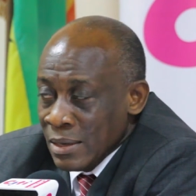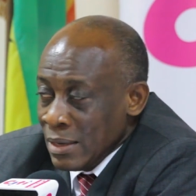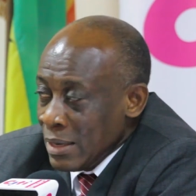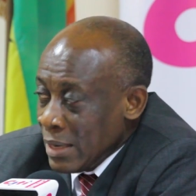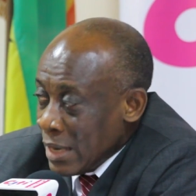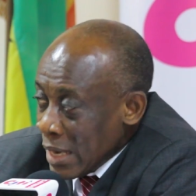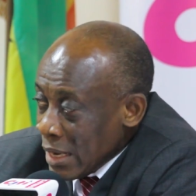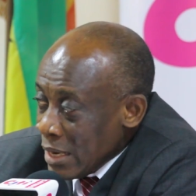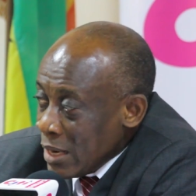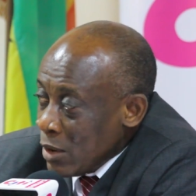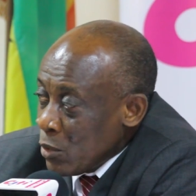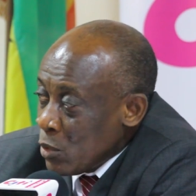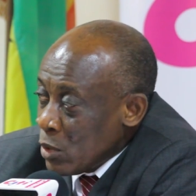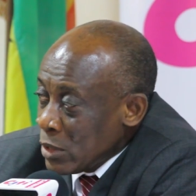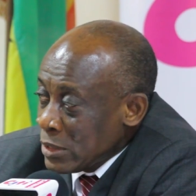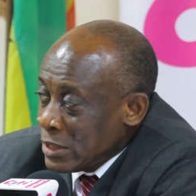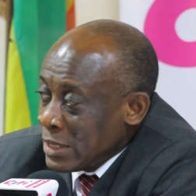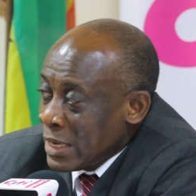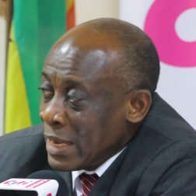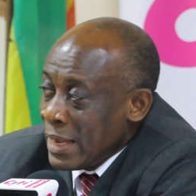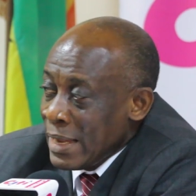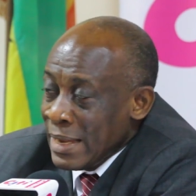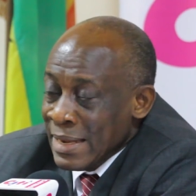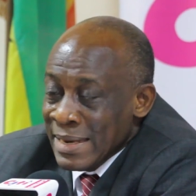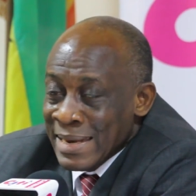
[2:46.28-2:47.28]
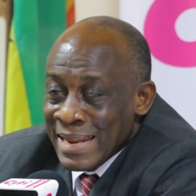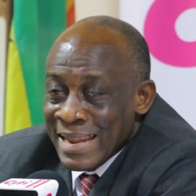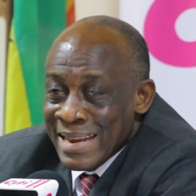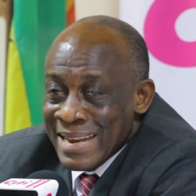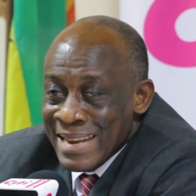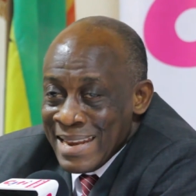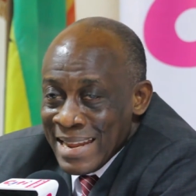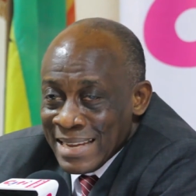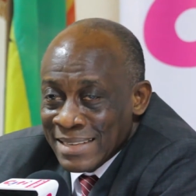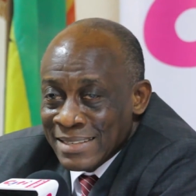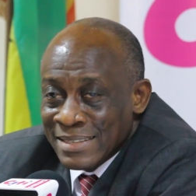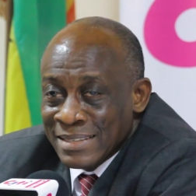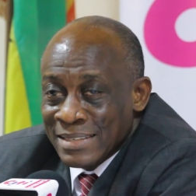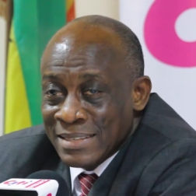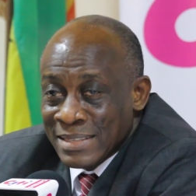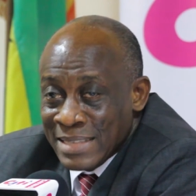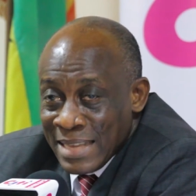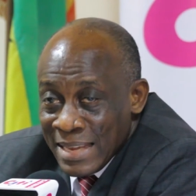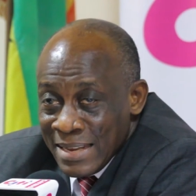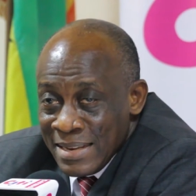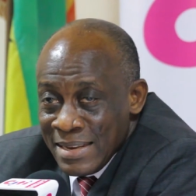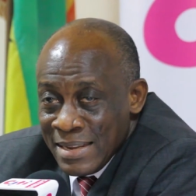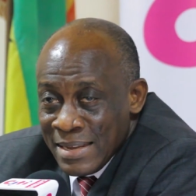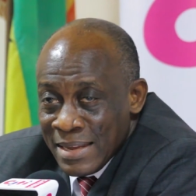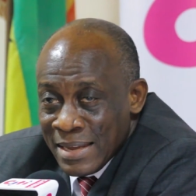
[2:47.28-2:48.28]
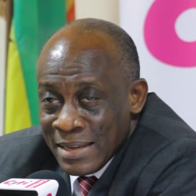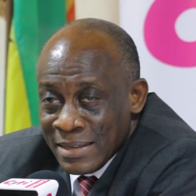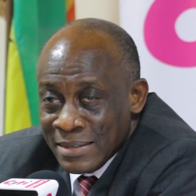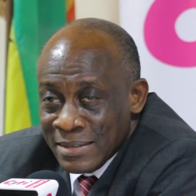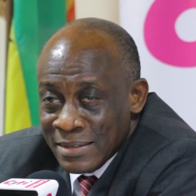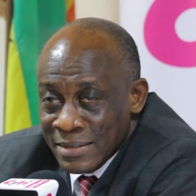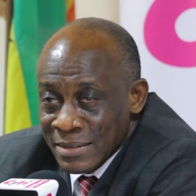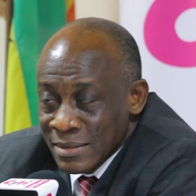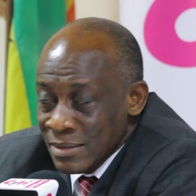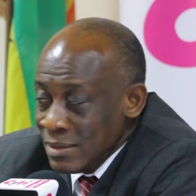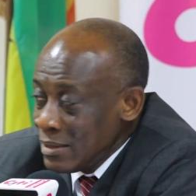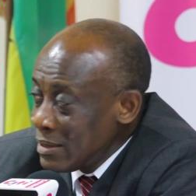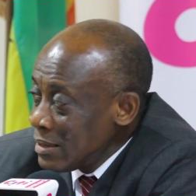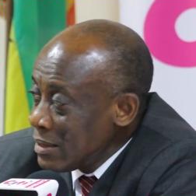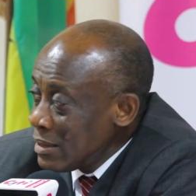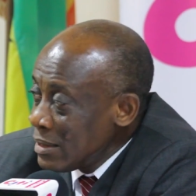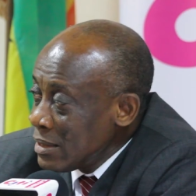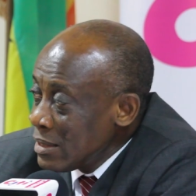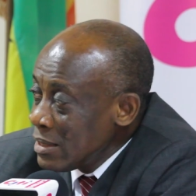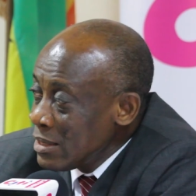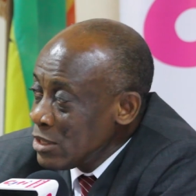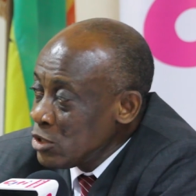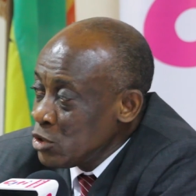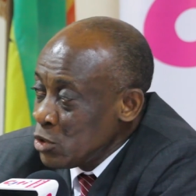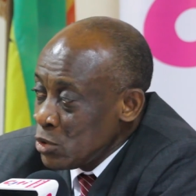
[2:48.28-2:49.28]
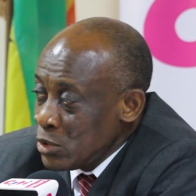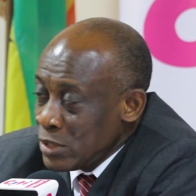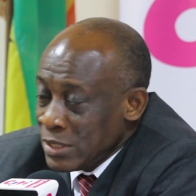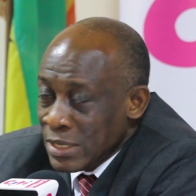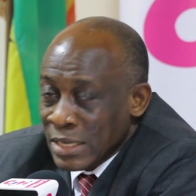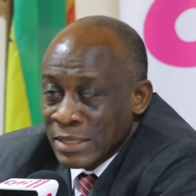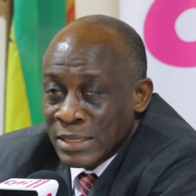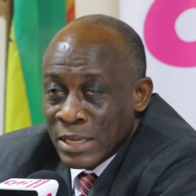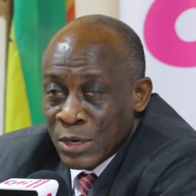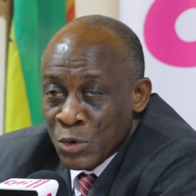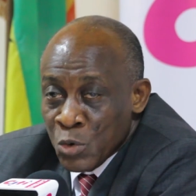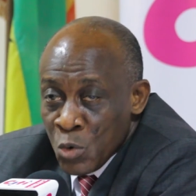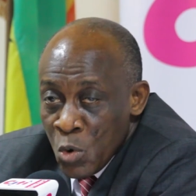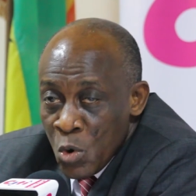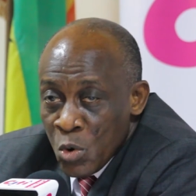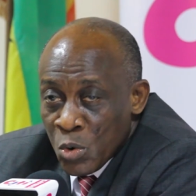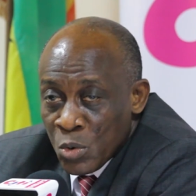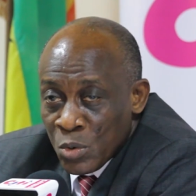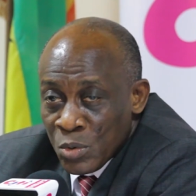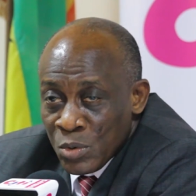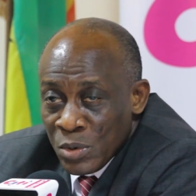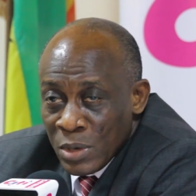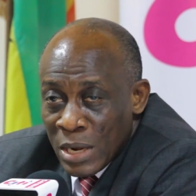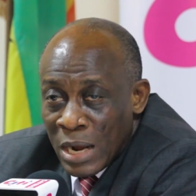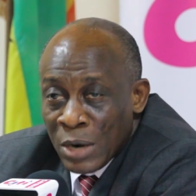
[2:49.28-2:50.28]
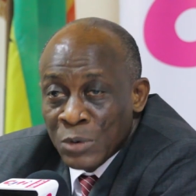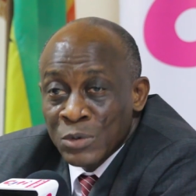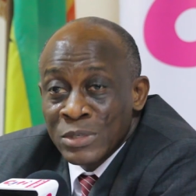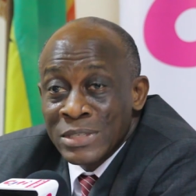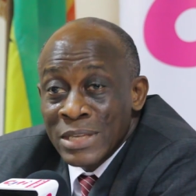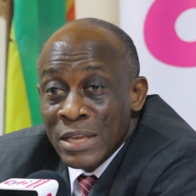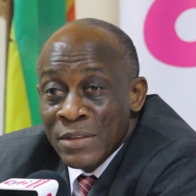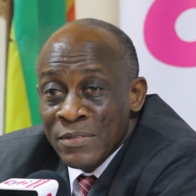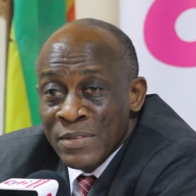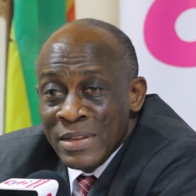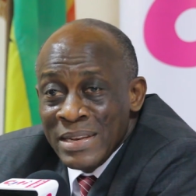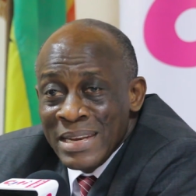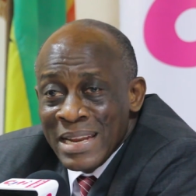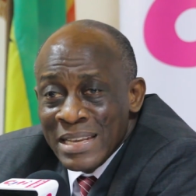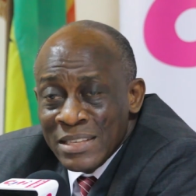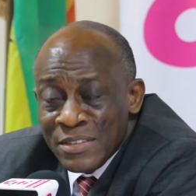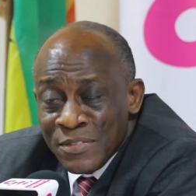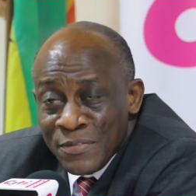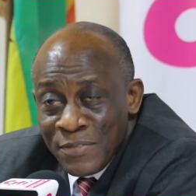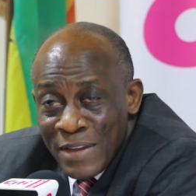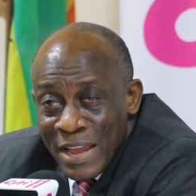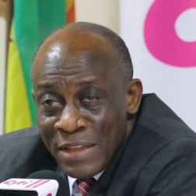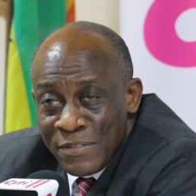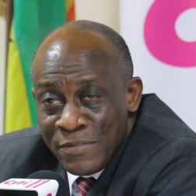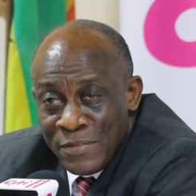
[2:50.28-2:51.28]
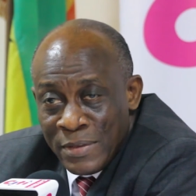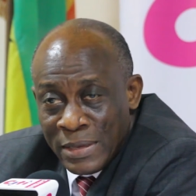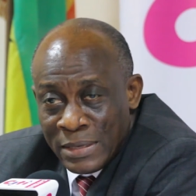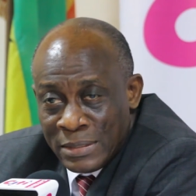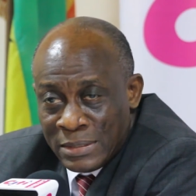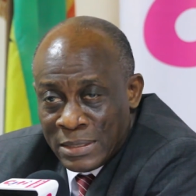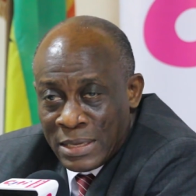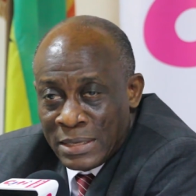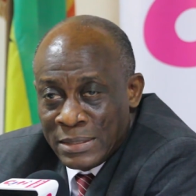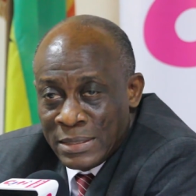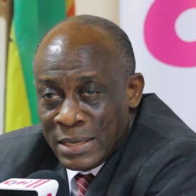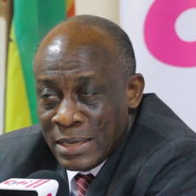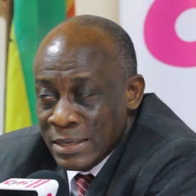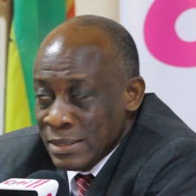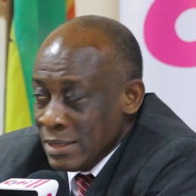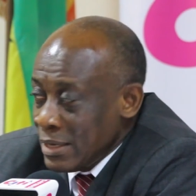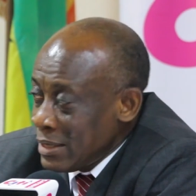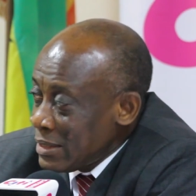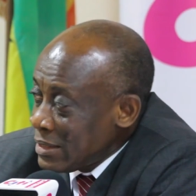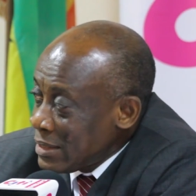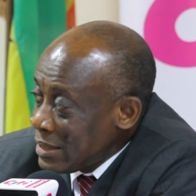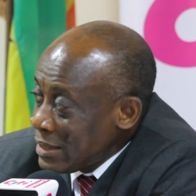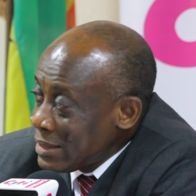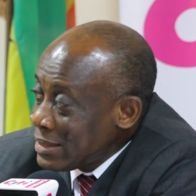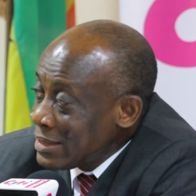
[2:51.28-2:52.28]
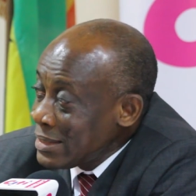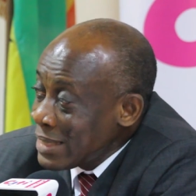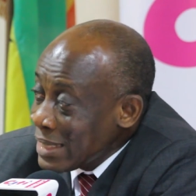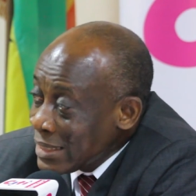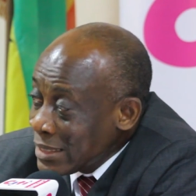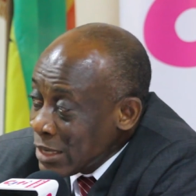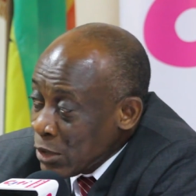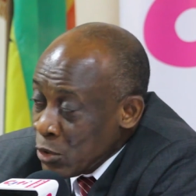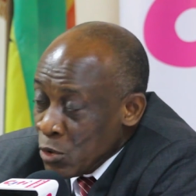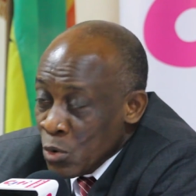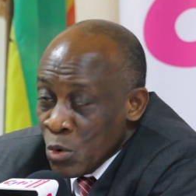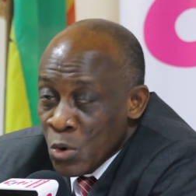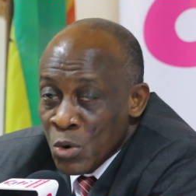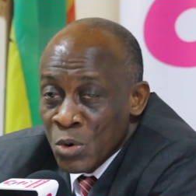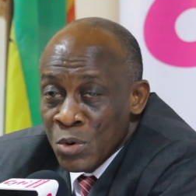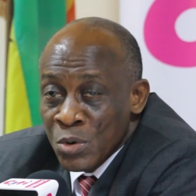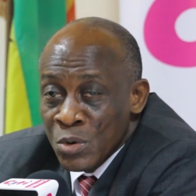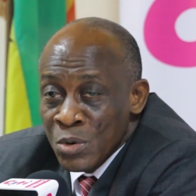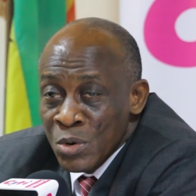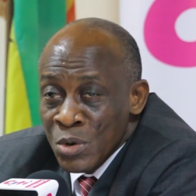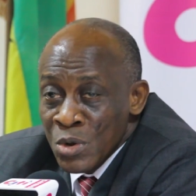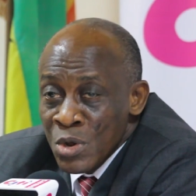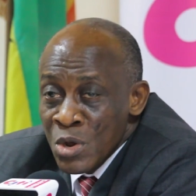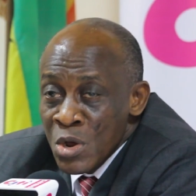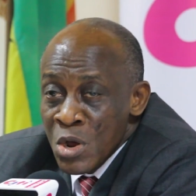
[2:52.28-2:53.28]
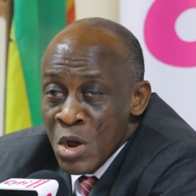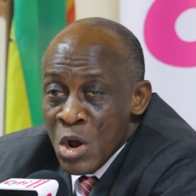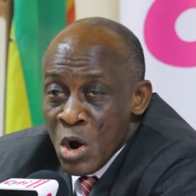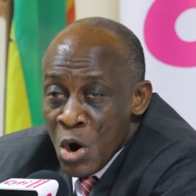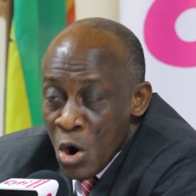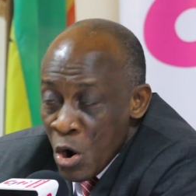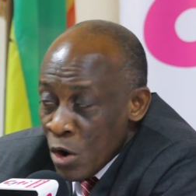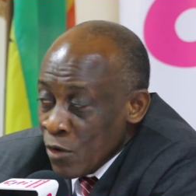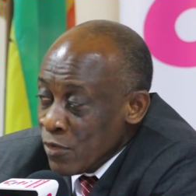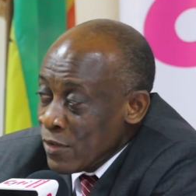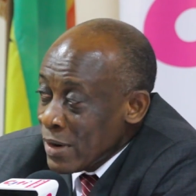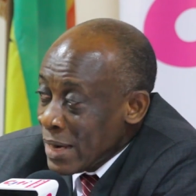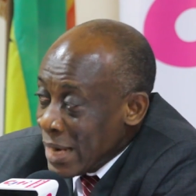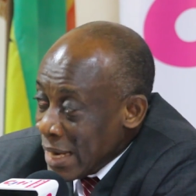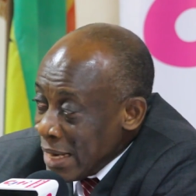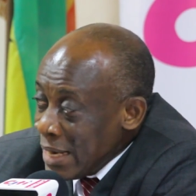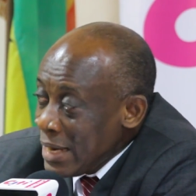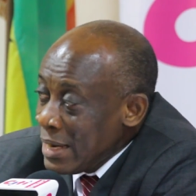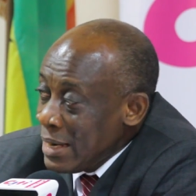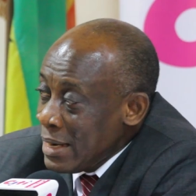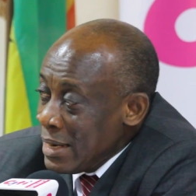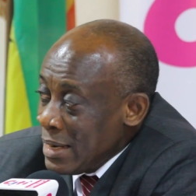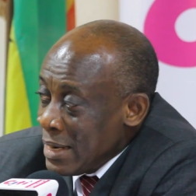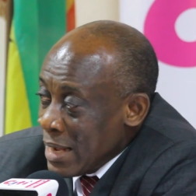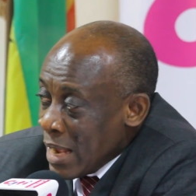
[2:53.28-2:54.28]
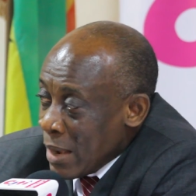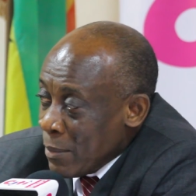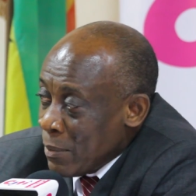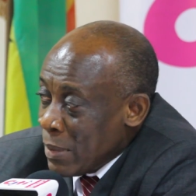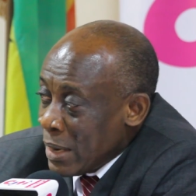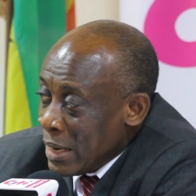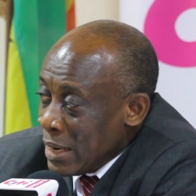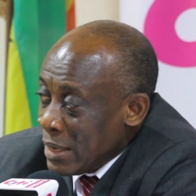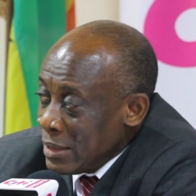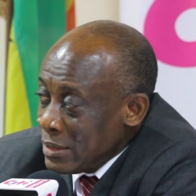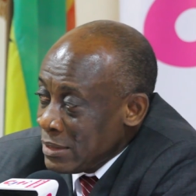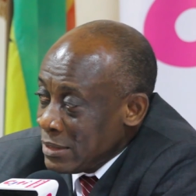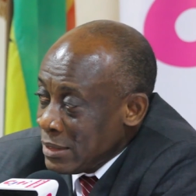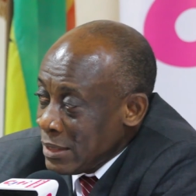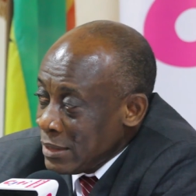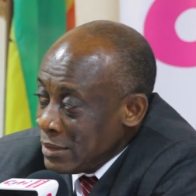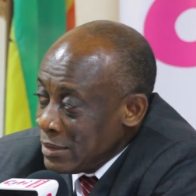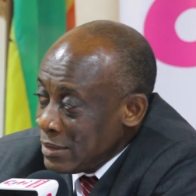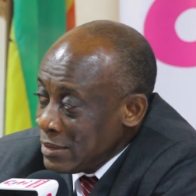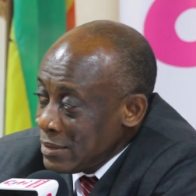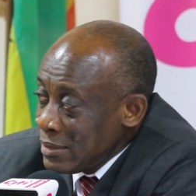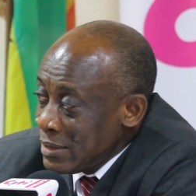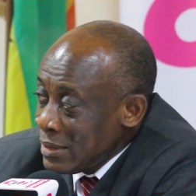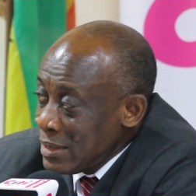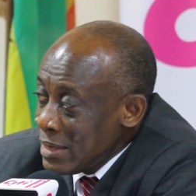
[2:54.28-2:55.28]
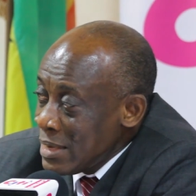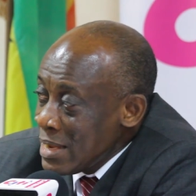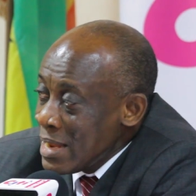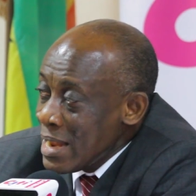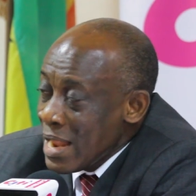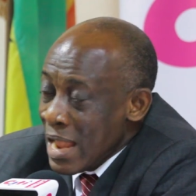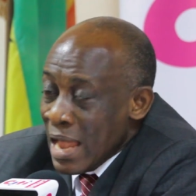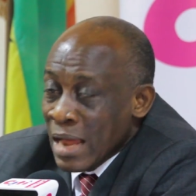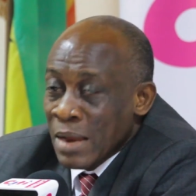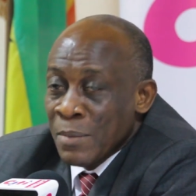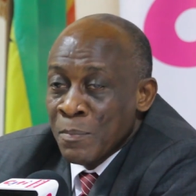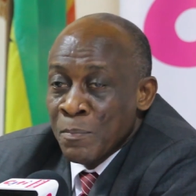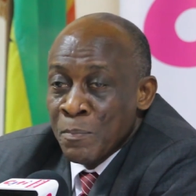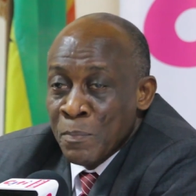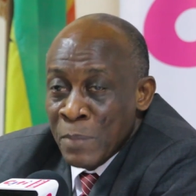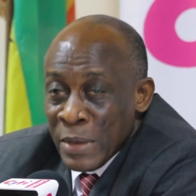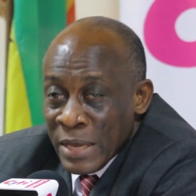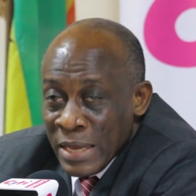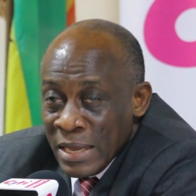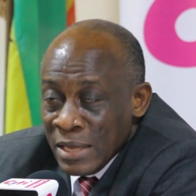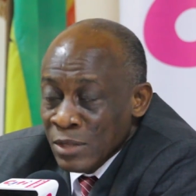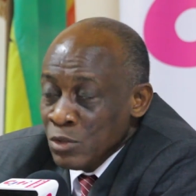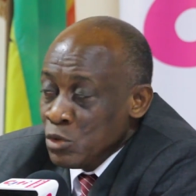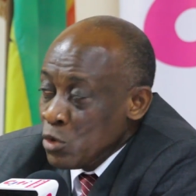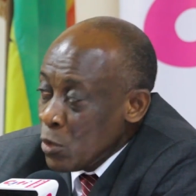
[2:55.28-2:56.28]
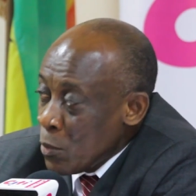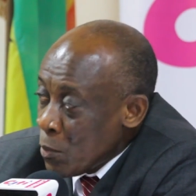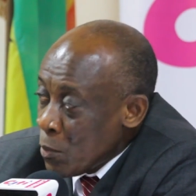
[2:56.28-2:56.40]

Ghana Water in the next 10 years should set a goal. I would say even next 5 years as an agency, set a goal of cleaning their balance sheet and begin to